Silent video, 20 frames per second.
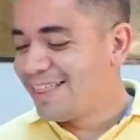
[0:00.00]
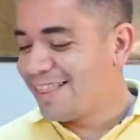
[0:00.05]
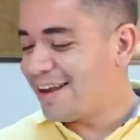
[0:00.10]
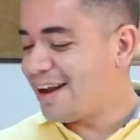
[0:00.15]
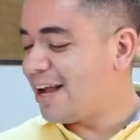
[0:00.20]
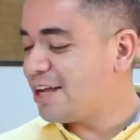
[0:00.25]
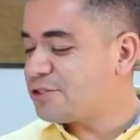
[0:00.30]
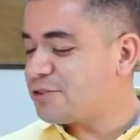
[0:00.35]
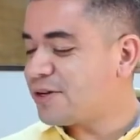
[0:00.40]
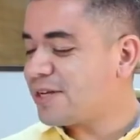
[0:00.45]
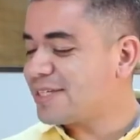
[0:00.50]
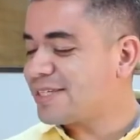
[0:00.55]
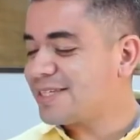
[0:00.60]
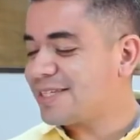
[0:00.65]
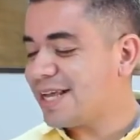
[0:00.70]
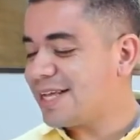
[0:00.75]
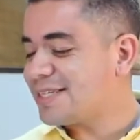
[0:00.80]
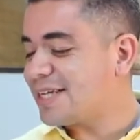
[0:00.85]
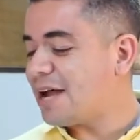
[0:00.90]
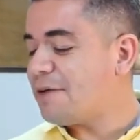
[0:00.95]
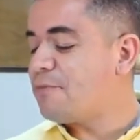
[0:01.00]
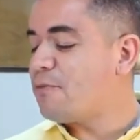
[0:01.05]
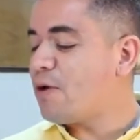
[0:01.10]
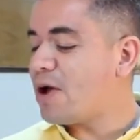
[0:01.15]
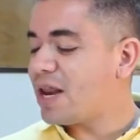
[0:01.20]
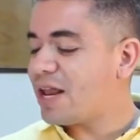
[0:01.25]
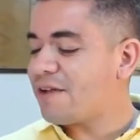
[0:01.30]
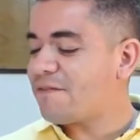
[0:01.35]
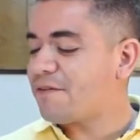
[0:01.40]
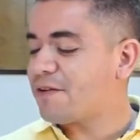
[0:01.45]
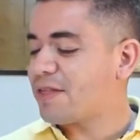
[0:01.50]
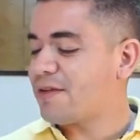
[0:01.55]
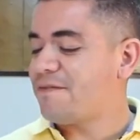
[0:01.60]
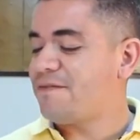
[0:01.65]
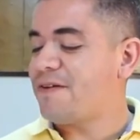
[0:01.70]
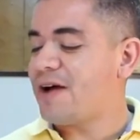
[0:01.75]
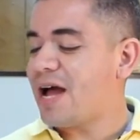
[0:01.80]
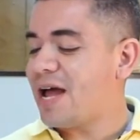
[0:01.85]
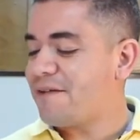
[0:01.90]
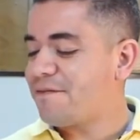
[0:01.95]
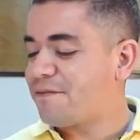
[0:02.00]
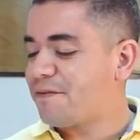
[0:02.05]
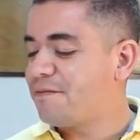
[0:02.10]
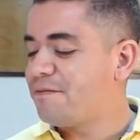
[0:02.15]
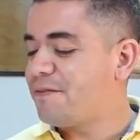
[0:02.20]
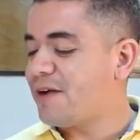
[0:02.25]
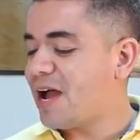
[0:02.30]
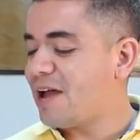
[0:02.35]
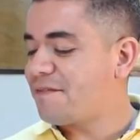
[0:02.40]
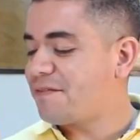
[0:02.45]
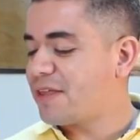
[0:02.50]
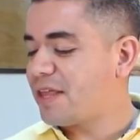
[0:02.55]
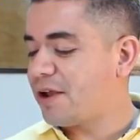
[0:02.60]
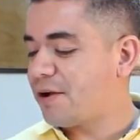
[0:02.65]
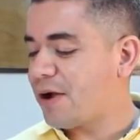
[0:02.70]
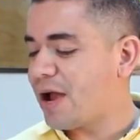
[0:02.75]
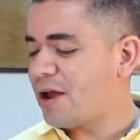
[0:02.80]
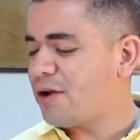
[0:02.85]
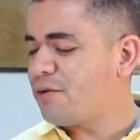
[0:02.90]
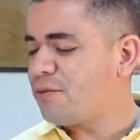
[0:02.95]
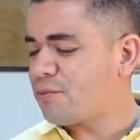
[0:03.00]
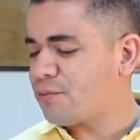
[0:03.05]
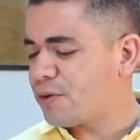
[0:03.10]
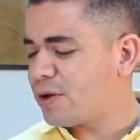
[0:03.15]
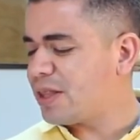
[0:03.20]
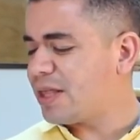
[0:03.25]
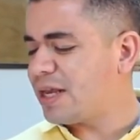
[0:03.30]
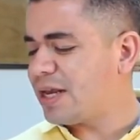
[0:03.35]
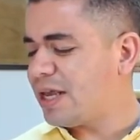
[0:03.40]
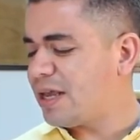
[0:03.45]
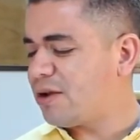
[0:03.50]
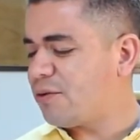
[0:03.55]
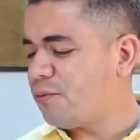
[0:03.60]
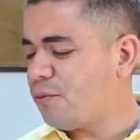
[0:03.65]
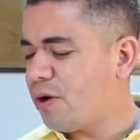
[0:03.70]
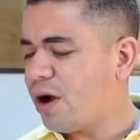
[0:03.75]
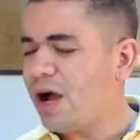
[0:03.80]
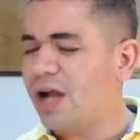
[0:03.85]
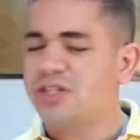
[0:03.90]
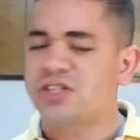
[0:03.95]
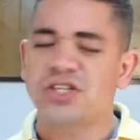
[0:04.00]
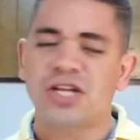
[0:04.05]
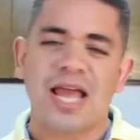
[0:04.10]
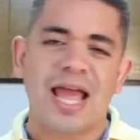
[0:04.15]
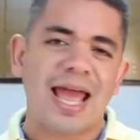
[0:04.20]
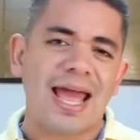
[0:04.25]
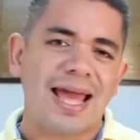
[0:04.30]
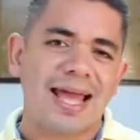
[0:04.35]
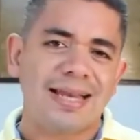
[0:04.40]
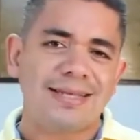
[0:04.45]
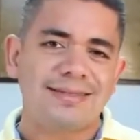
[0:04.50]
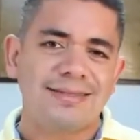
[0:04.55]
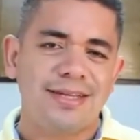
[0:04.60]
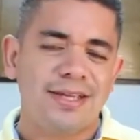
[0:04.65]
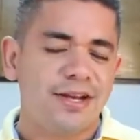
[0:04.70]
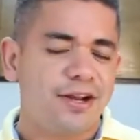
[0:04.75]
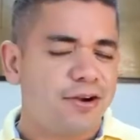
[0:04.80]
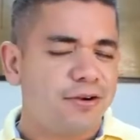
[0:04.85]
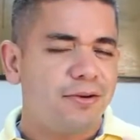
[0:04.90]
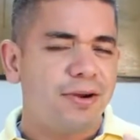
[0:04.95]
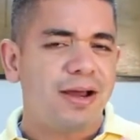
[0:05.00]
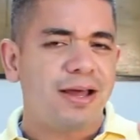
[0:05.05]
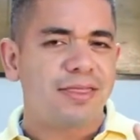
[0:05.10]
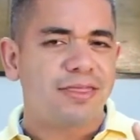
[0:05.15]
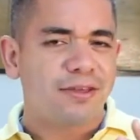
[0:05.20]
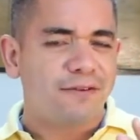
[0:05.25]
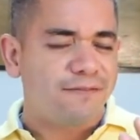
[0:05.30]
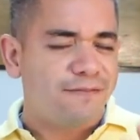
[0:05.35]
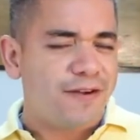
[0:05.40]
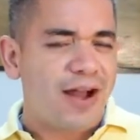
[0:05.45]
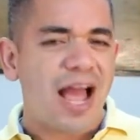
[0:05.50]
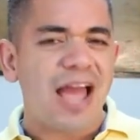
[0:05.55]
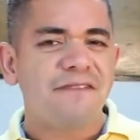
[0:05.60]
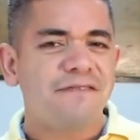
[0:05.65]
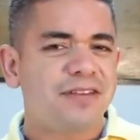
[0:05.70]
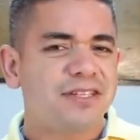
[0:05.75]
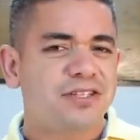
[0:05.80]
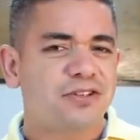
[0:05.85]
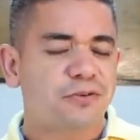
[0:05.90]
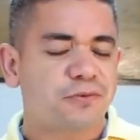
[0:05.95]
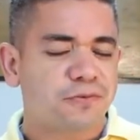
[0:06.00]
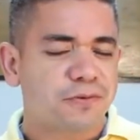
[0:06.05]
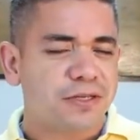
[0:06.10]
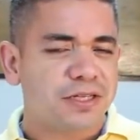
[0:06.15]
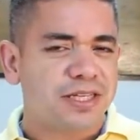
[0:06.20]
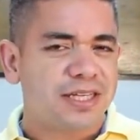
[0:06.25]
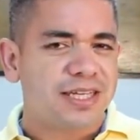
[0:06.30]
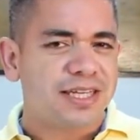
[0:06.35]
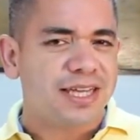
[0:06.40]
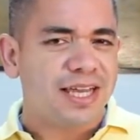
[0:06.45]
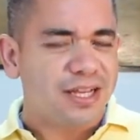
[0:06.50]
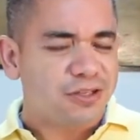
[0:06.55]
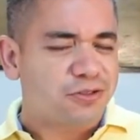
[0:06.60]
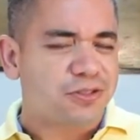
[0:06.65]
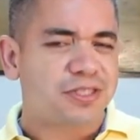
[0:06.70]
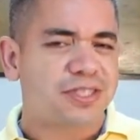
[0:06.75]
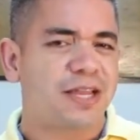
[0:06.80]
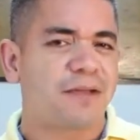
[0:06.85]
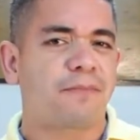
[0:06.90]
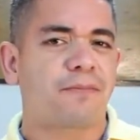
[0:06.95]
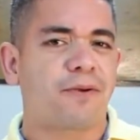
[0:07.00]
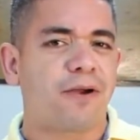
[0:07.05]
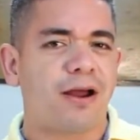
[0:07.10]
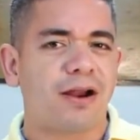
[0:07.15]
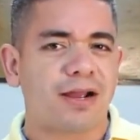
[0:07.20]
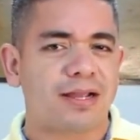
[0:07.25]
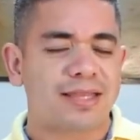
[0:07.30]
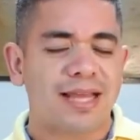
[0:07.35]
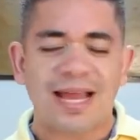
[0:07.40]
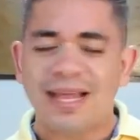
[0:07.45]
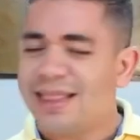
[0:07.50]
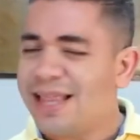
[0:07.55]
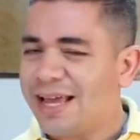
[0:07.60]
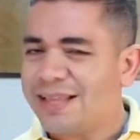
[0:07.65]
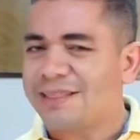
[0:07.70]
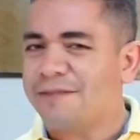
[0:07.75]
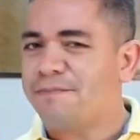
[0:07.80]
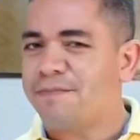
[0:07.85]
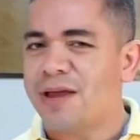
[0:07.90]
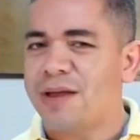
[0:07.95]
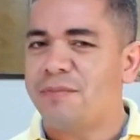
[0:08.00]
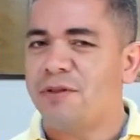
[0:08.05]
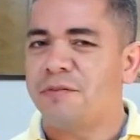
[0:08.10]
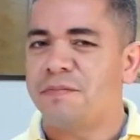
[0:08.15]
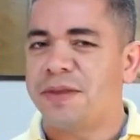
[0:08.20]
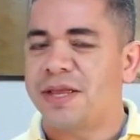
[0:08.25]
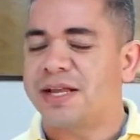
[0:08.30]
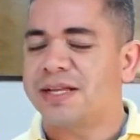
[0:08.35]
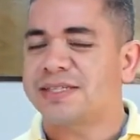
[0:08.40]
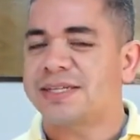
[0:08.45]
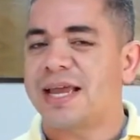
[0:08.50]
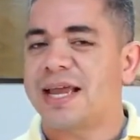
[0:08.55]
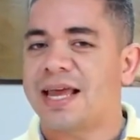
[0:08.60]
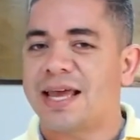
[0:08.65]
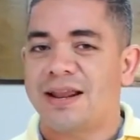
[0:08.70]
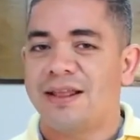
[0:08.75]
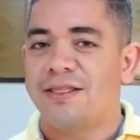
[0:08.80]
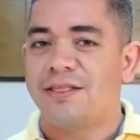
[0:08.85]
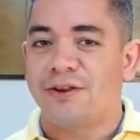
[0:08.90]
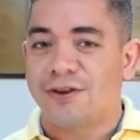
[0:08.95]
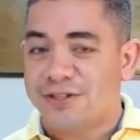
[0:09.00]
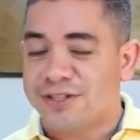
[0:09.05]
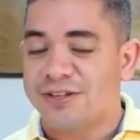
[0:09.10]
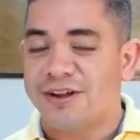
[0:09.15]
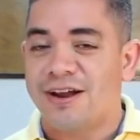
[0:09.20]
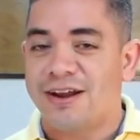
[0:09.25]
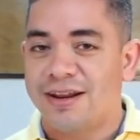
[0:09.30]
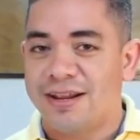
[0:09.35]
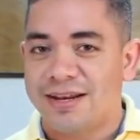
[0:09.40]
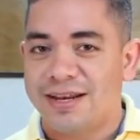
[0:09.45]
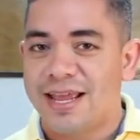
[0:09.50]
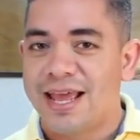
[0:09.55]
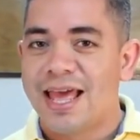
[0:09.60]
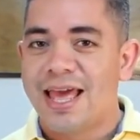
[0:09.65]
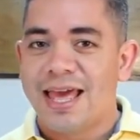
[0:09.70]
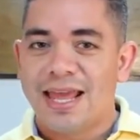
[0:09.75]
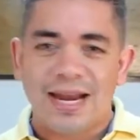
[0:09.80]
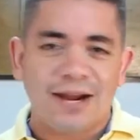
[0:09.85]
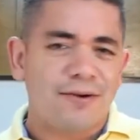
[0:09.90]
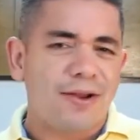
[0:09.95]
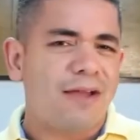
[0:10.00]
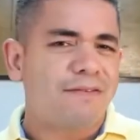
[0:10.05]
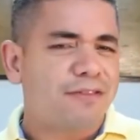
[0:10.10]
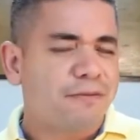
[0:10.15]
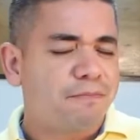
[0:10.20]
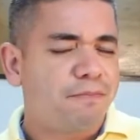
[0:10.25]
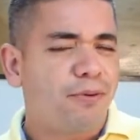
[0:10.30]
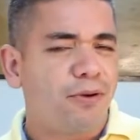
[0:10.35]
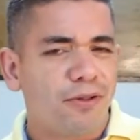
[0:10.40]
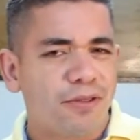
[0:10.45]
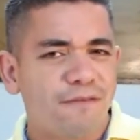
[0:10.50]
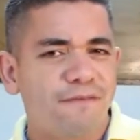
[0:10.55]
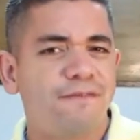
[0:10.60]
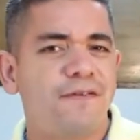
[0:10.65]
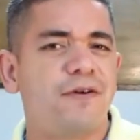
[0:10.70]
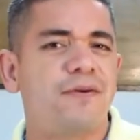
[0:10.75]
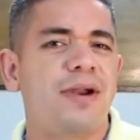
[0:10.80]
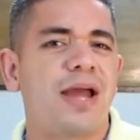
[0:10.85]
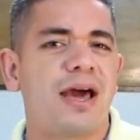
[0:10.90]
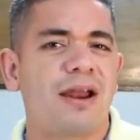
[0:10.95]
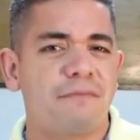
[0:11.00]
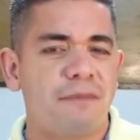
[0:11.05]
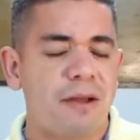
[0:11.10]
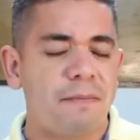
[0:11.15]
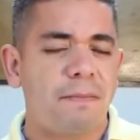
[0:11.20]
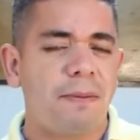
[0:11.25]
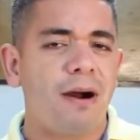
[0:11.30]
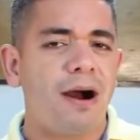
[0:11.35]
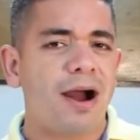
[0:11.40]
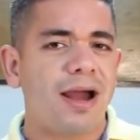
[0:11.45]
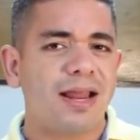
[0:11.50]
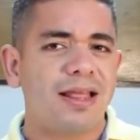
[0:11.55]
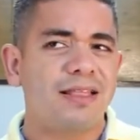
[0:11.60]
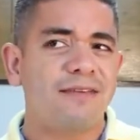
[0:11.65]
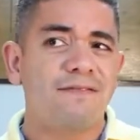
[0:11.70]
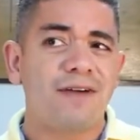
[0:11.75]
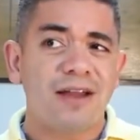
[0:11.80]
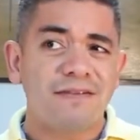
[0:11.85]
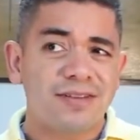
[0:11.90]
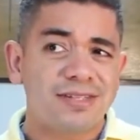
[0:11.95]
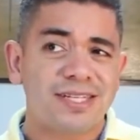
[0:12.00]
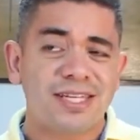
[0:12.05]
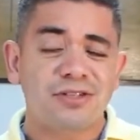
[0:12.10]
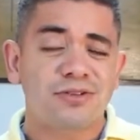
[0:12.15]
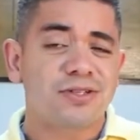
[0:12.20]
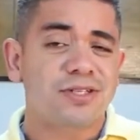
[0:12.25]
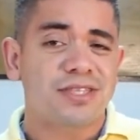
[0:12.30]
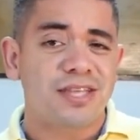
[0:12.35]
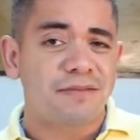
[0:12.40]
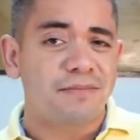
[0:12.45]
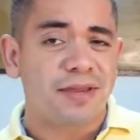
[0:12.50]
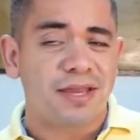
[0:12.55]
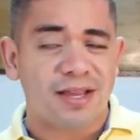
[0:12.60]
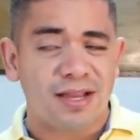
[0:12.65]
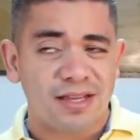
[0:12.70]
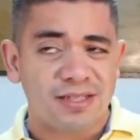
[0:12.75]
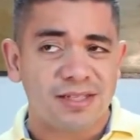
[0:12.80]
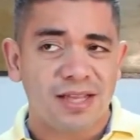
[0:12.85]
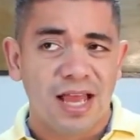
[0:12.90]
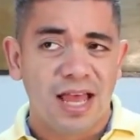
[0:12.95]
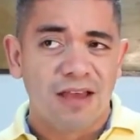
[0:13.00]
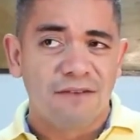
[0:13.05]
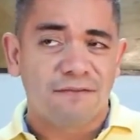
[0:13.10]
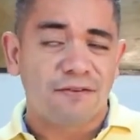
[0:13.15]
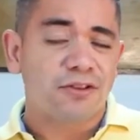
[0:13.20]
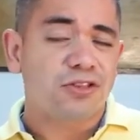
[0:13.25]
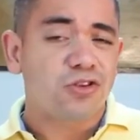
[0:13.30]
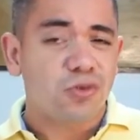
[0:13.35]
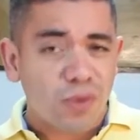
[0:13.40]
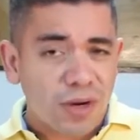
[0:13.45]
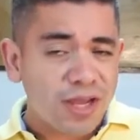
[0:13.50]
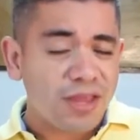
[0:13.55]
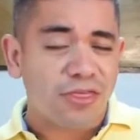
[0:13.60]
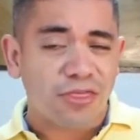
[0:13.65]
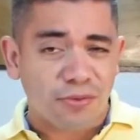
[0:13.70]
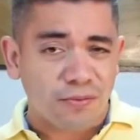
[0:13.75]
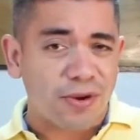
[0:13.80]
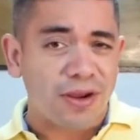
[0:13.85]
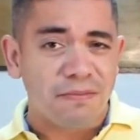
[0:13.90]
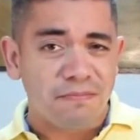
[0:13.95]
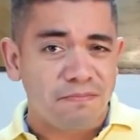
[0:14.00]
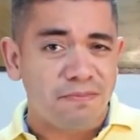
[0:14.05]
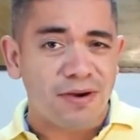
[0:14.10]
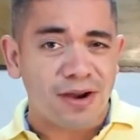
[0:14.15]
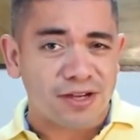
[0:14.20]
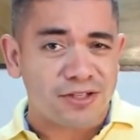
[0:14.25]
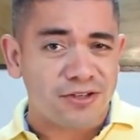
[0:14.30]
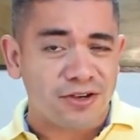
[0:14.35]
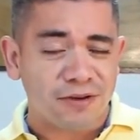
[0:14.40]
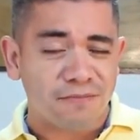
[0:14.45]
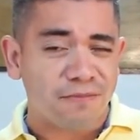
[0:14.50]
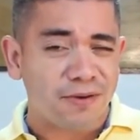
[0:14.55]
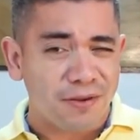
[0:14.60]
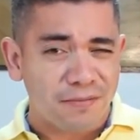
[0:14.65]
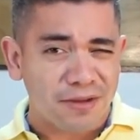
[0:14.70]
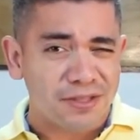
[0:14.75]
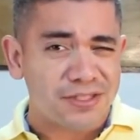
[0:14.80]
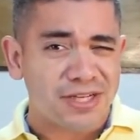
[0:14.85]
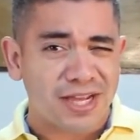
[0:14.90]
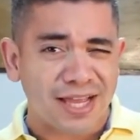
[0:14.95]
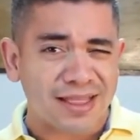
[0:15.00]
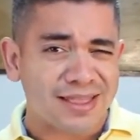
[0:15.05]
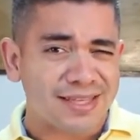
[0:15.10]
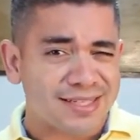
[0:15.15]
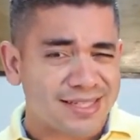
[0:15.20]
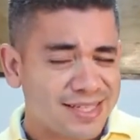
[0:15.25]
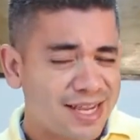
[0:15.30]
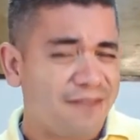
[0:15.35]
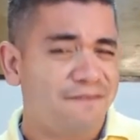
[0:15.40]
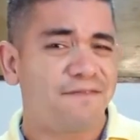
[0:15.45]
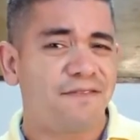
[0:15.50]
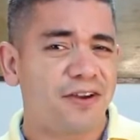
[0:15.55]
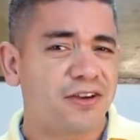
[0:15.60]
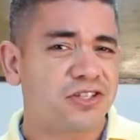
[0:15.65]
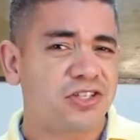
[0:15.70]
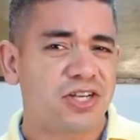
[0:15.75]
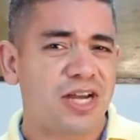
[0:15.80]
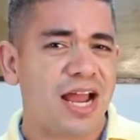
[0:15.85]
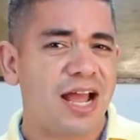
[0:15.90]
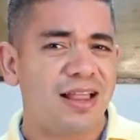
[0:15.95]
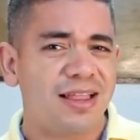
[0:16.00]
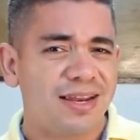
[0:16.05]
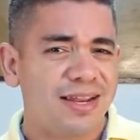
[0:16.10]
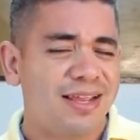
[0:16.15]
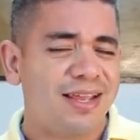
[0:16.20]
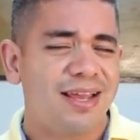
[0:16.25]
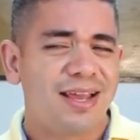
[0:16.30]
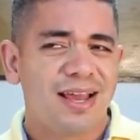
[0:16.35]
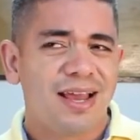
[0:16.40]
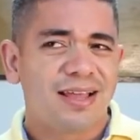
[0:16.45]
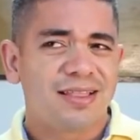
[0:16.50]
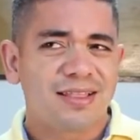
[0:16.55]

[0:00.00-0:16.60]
Then Andreas says, I'm waiting for the Vibe from Vibe Gear. I don't really need a watch. And you know, the Vibe is a really interesting product. I like the Pebble because I get alerts on it and I don't have to pull the phone out of my pocket. And the Vibe is interesting because for twenty-three bucks, you could pretty much get the same functionality.